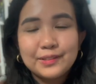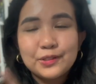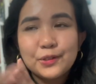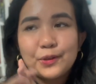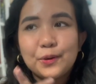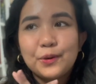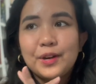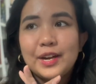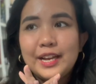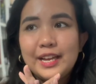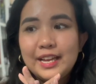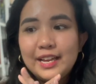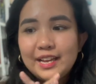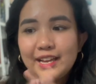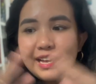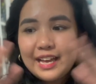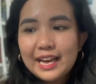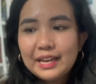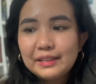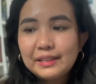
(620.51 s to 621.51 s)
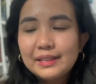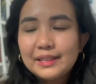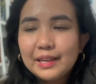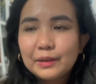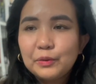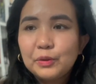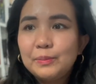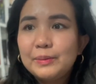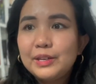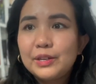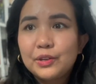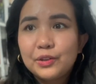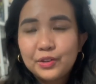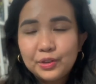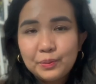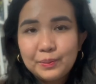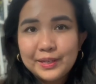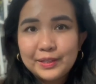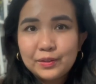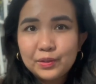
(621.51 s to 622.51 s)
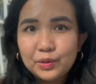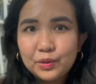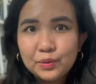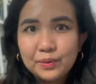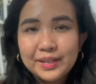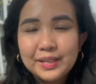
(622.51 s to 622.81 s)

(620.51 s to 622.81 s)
So I think that would be a good way to do